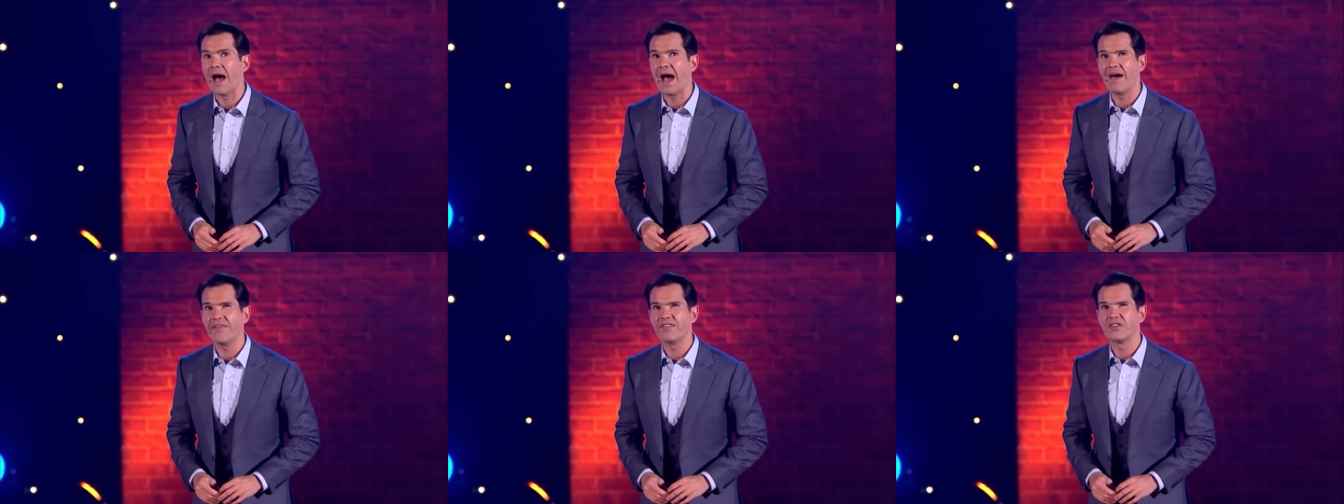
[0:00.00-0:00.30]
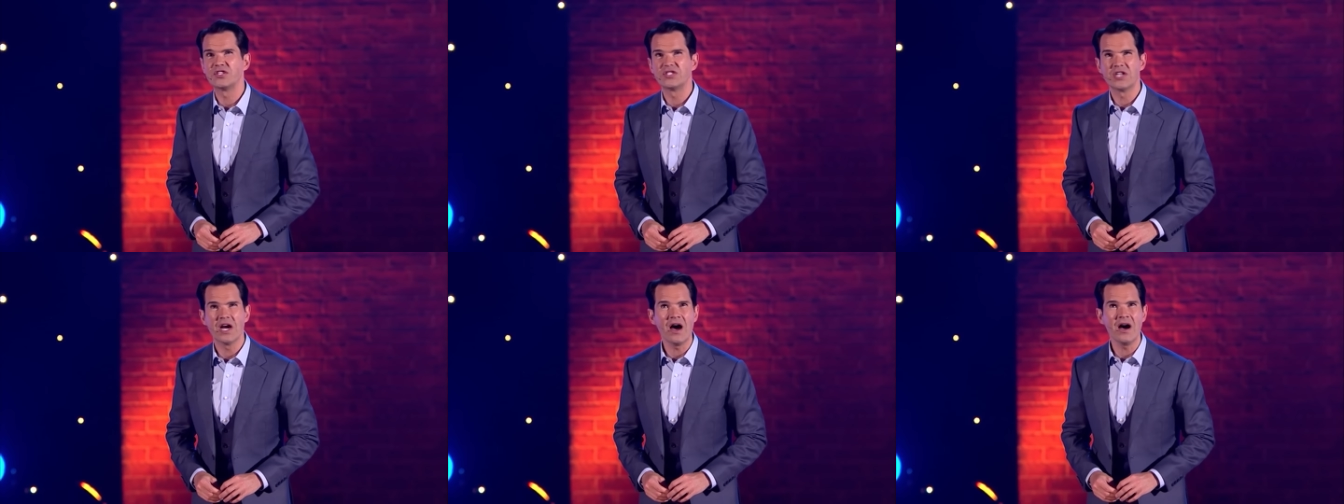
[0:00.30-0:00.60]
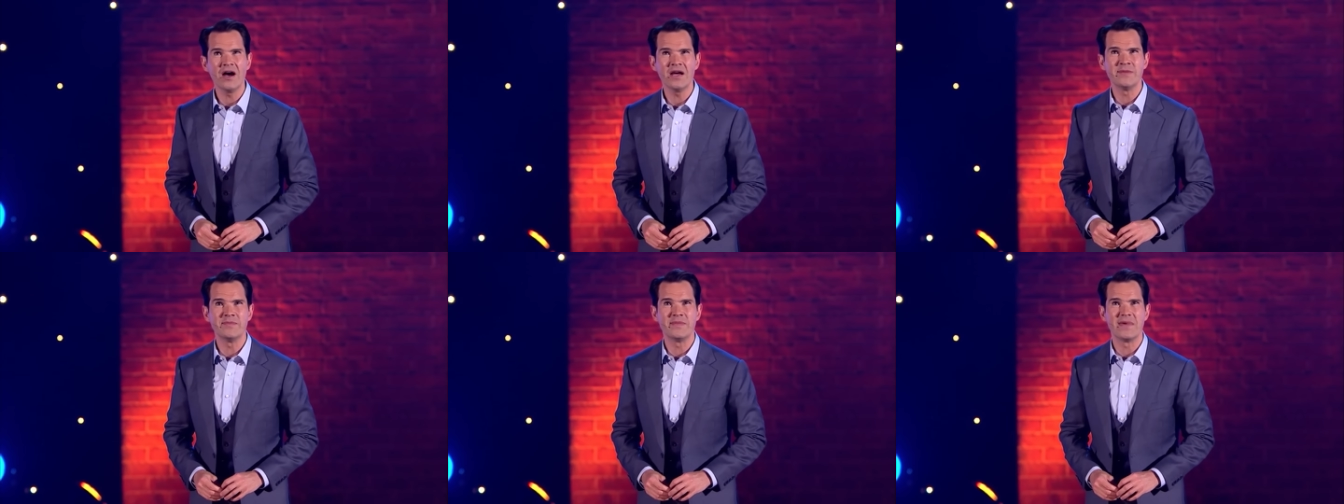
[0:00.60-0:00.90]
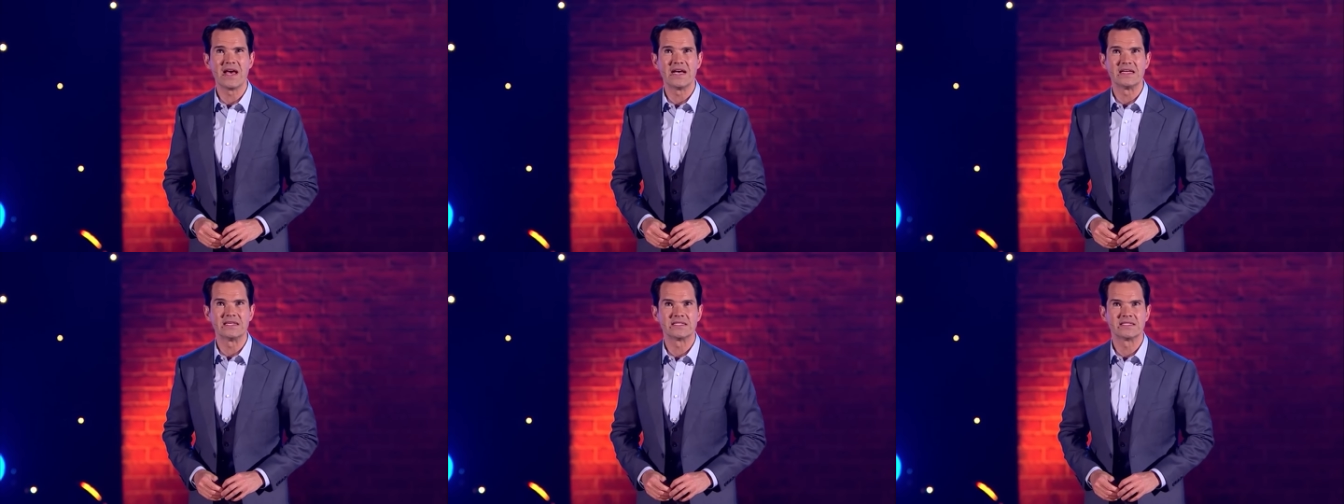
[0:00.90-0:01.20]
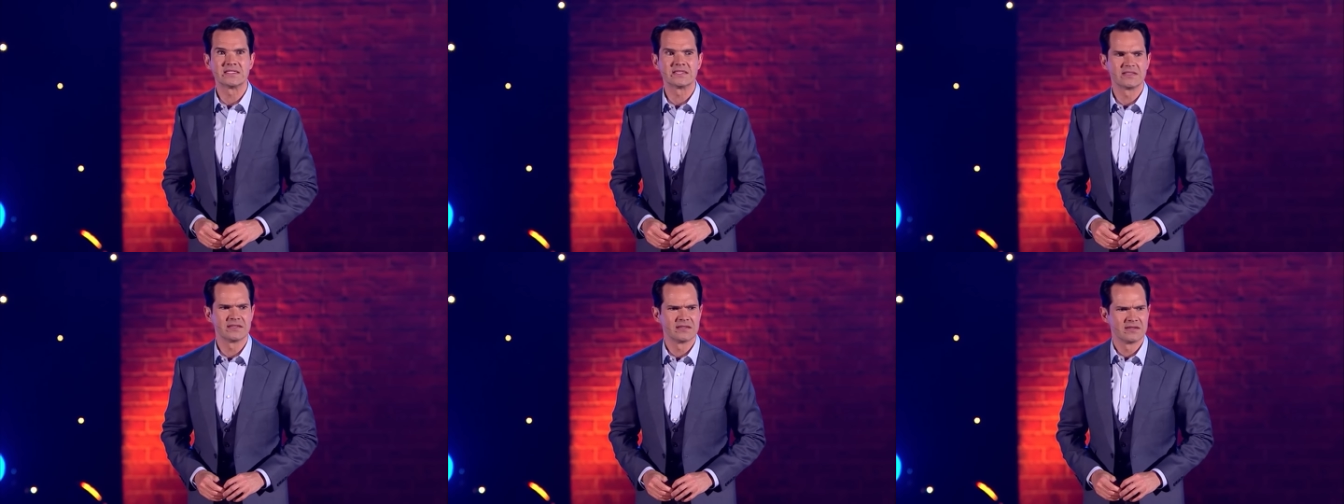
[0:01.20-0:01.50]
At the time,
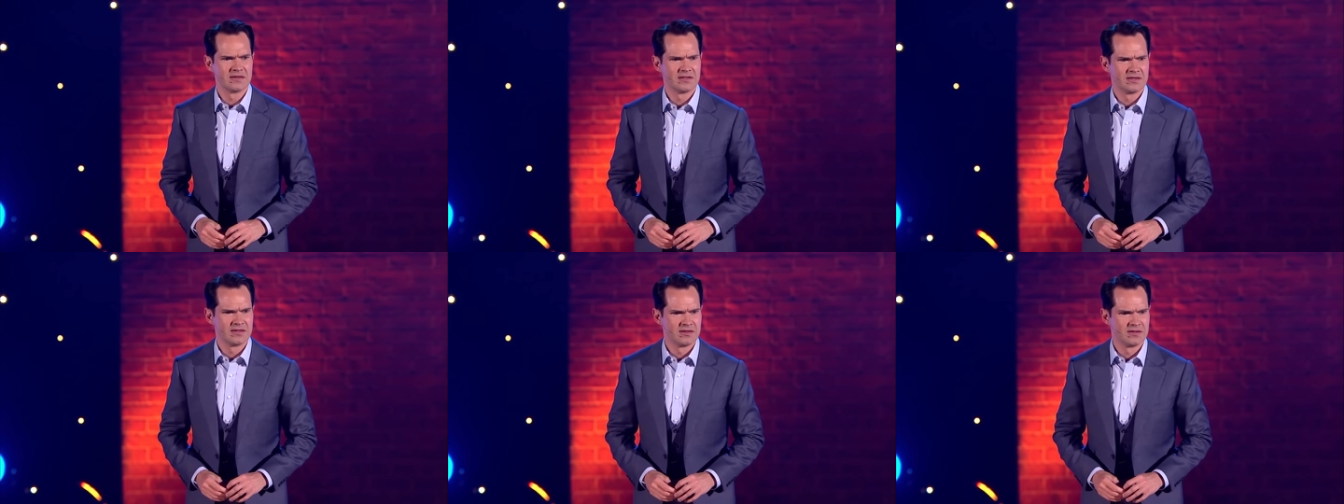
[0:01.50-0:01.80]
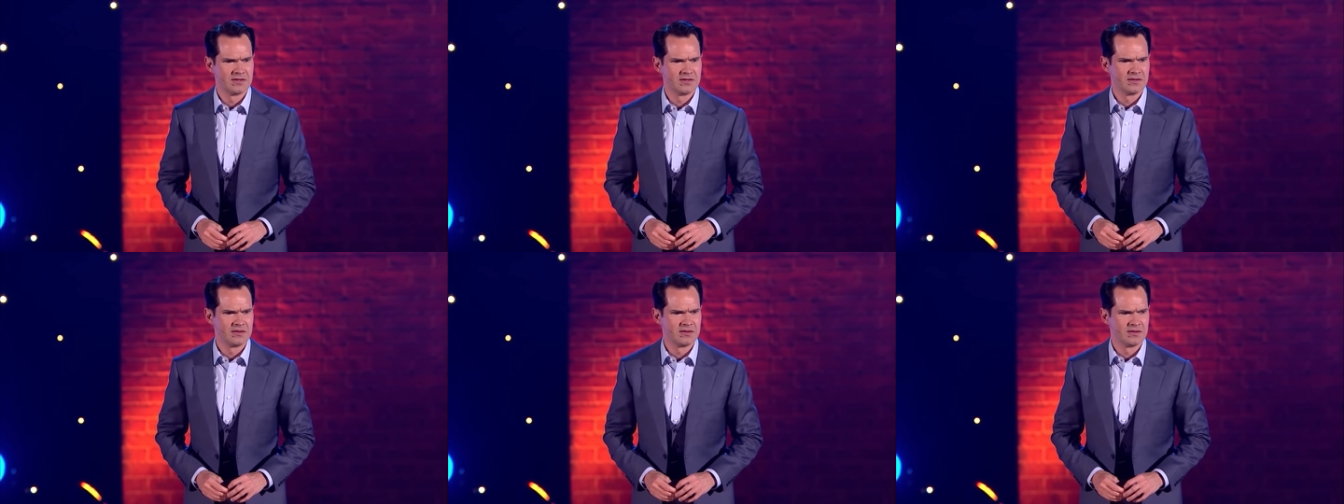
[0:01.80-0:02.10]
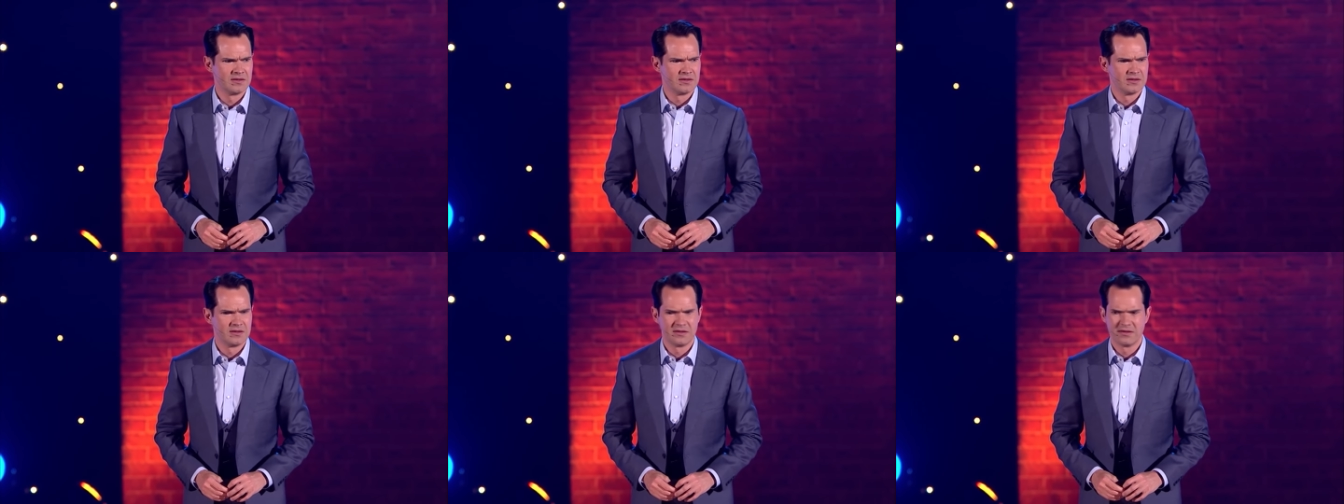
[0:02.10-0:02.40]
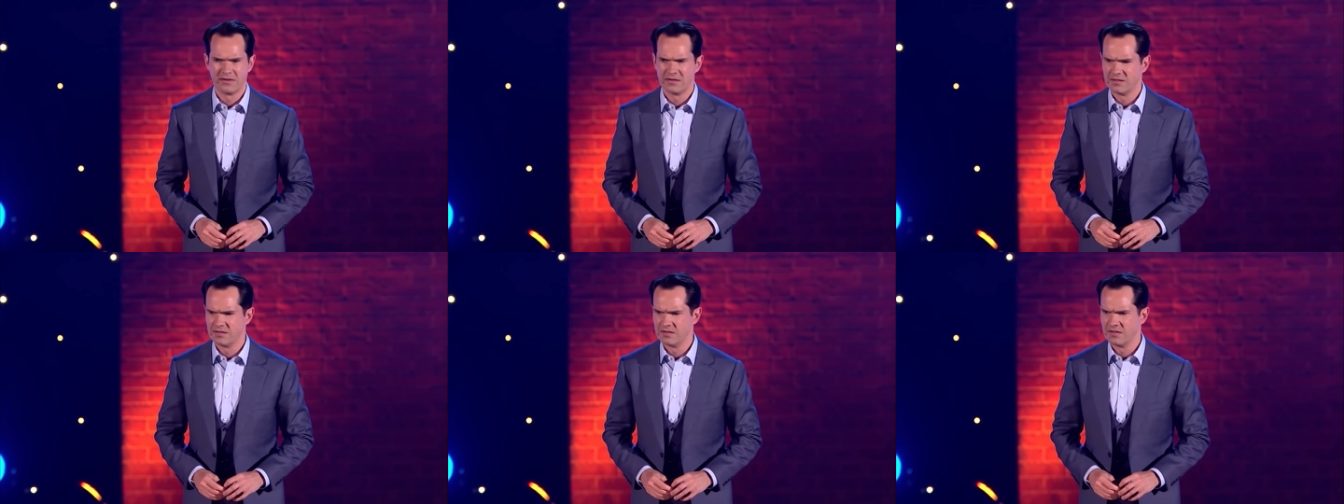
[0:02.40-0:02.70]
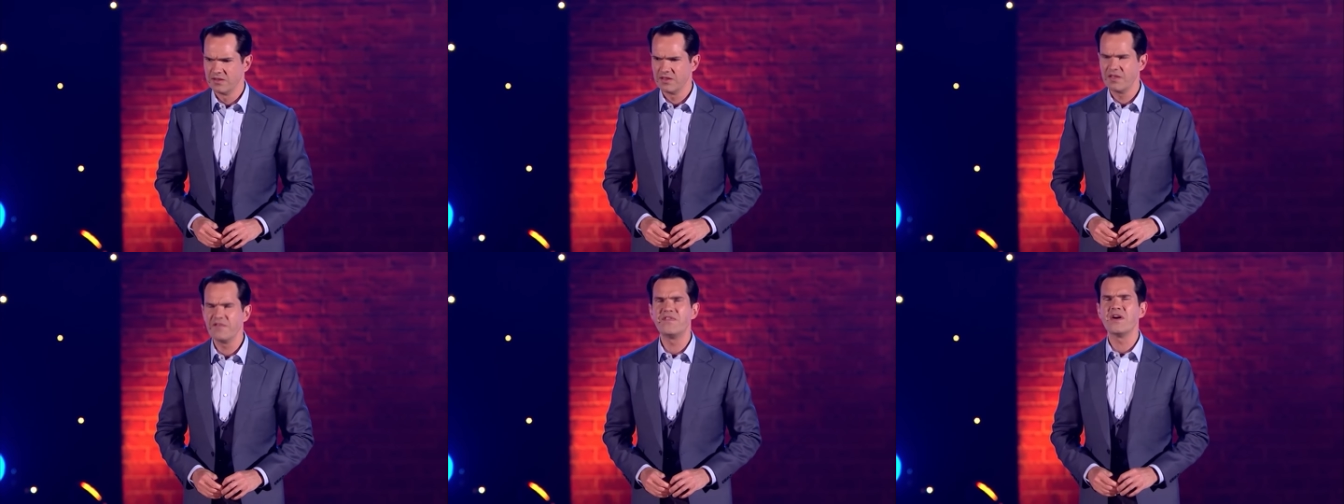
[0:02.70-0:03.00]
yes. At the time,
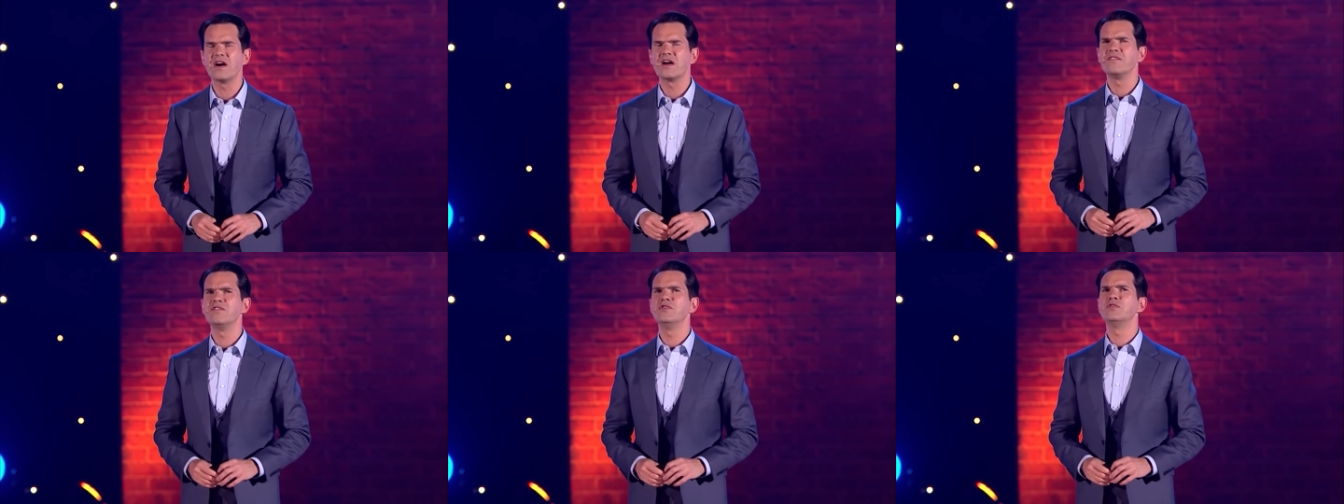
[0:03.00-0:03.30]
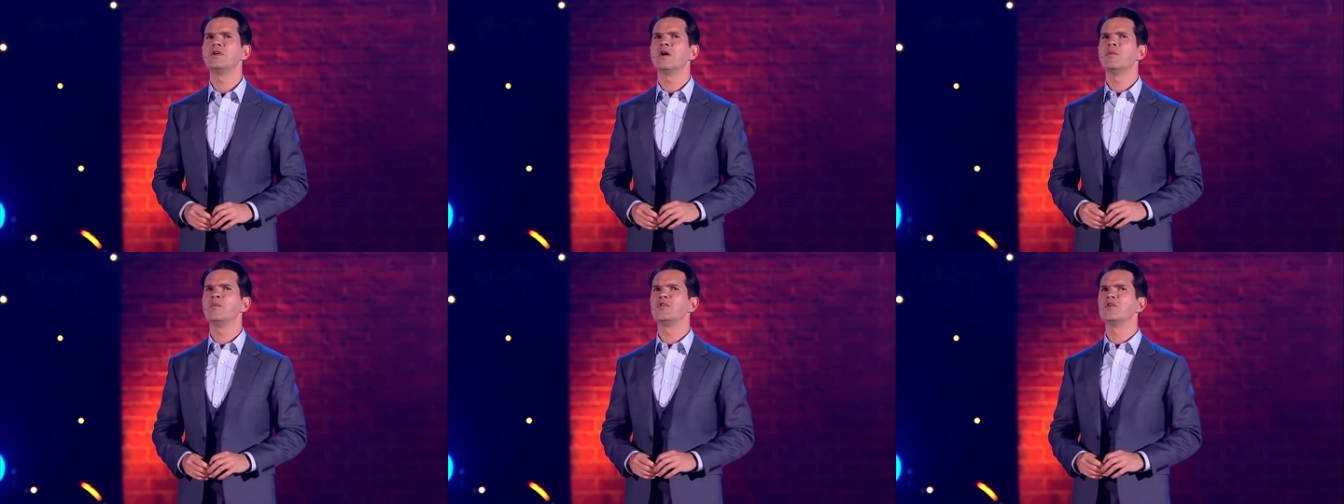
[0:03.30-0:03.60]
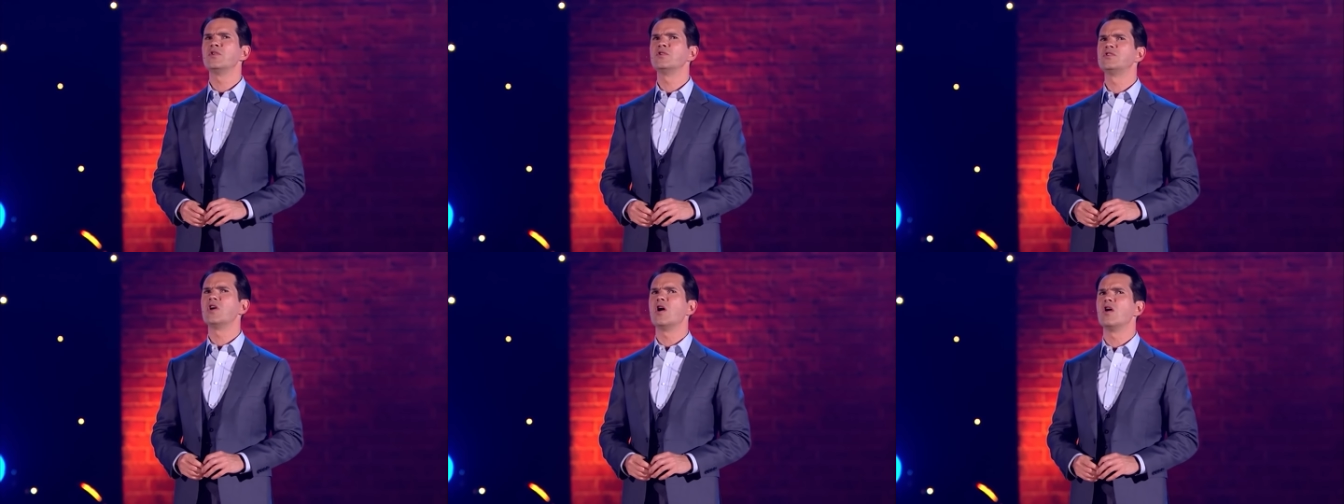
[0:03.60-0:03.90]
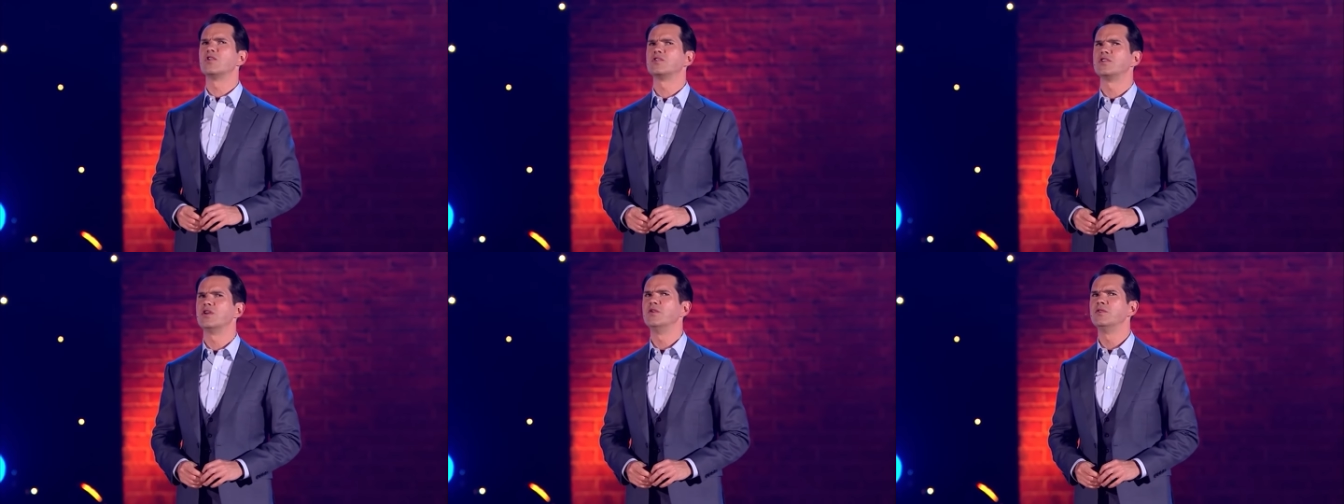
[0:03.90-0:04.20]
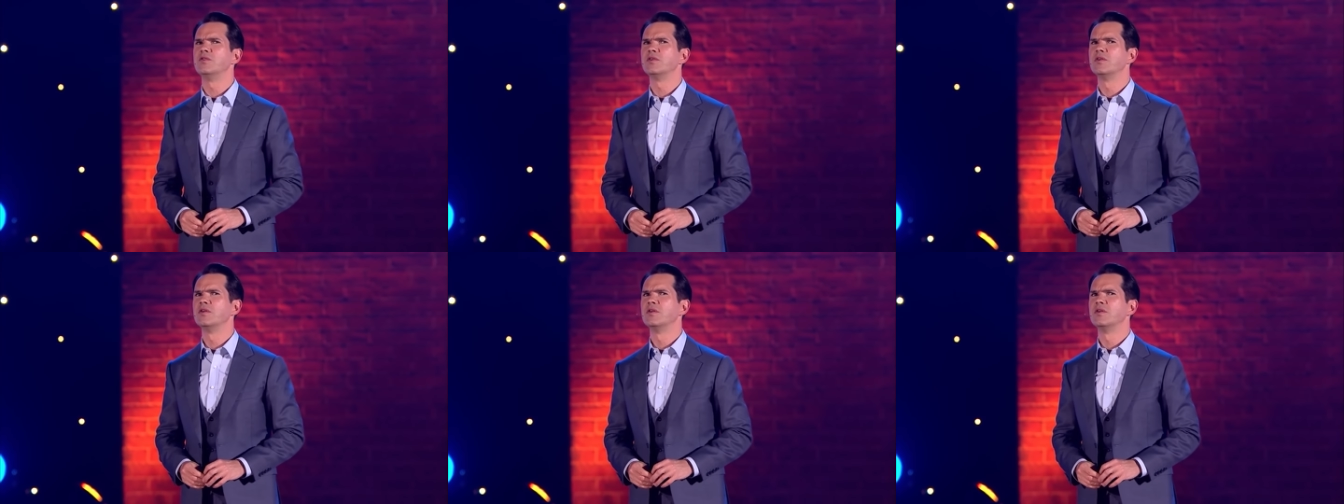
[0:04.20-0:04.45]
yes. the fuck have you done with your dog, dude?